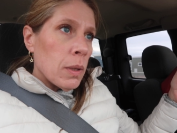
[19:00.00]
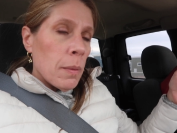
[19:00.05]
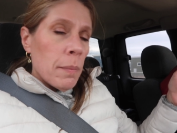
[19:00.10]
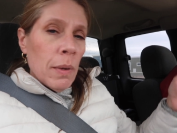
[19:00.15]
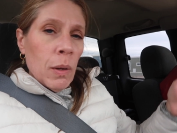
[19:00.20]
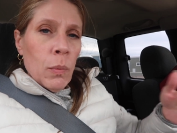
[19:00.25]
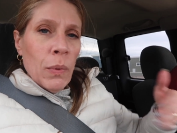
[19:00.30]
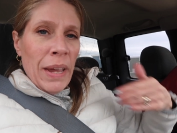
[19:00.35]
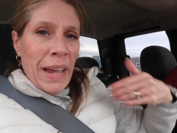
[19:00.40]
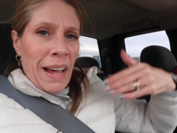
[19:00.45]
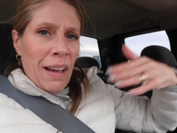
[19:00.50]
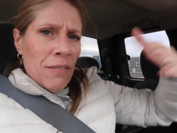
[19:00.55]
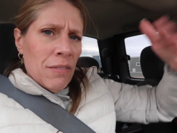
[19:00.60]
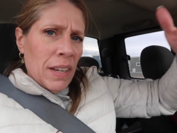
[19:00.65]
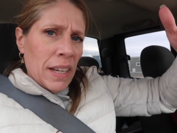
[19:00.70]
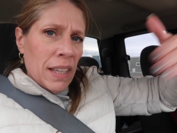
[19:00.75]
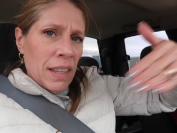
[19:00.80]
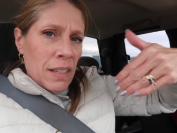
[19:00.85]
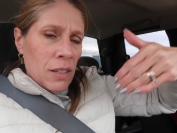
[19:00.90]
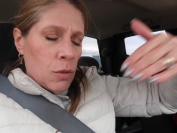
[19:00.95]
them in, we have
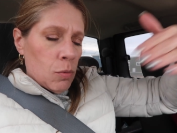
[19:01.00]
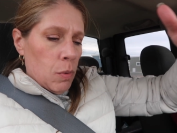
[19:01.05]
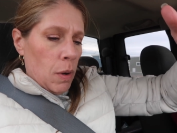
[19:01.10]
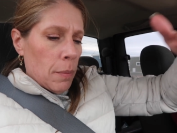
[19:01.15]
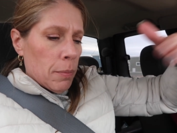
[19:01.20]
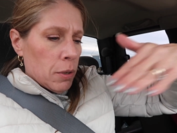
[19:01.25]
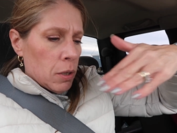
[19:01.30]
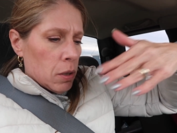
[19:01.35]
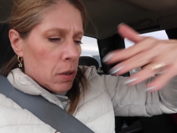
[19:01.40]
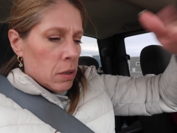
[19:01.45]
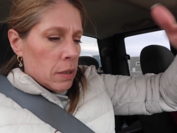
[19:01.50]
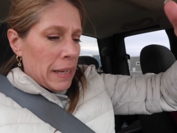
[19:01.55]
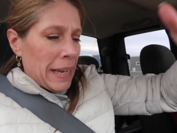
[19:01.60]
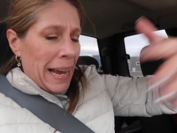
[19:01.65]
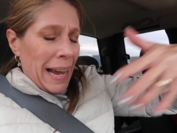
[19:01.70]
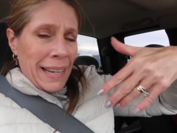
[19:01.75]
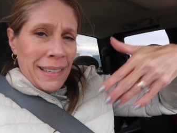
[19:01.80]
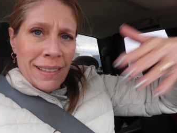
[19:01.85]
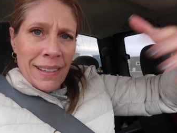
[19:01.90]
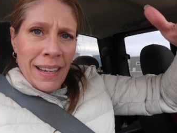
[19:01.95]
like this rubber
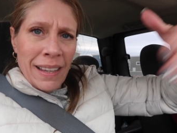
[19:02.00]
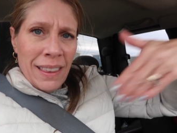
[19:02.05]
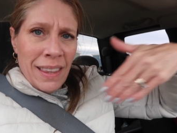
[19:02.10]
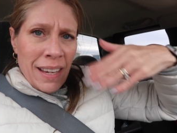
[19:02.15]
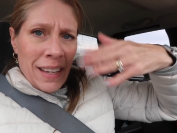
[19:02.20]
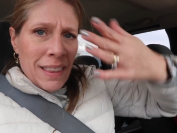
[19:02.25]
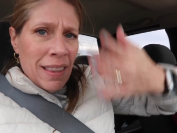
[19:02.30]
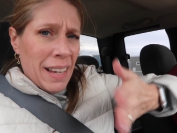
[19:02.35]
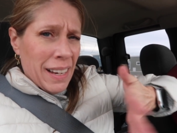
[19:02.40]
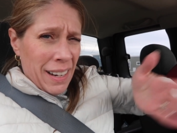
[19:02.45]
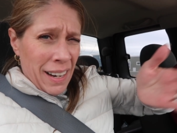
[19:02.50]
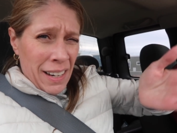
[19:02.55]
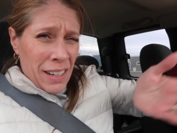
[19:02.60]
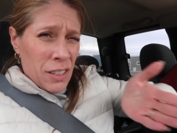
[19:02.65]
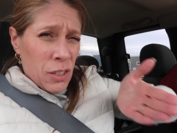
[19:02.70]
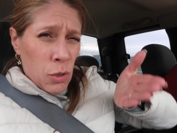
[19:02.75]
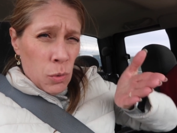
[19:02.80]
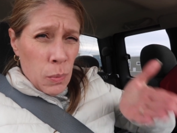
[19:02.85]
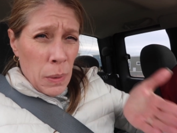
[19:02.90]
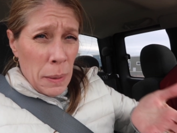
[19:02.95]
gasket thing that kind
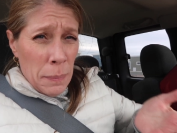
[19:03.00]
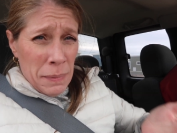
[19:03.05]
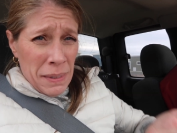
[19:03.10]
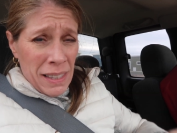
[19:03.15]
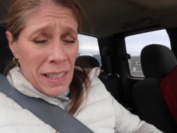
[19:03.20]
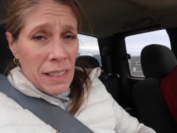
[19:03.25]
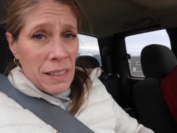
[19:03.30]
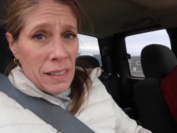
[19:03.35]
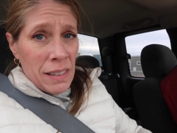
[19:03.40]
of sweeps the